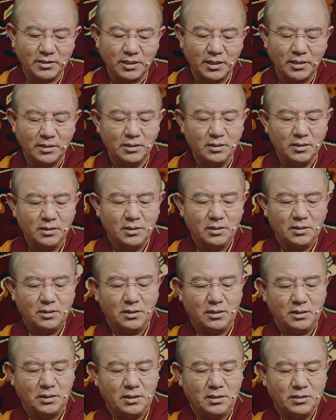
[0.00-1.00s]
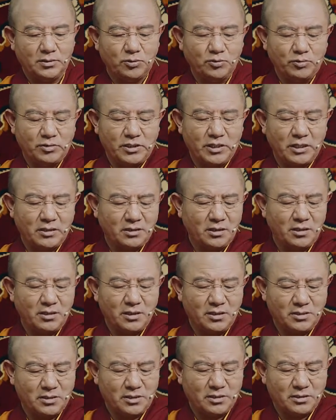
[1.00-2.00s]
And now let's continue with
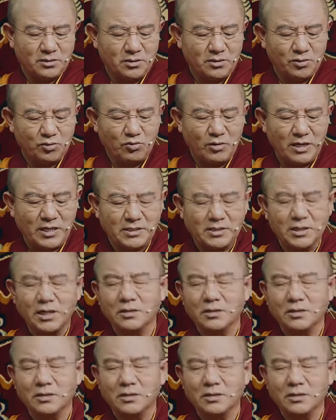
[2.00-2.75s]
today's class,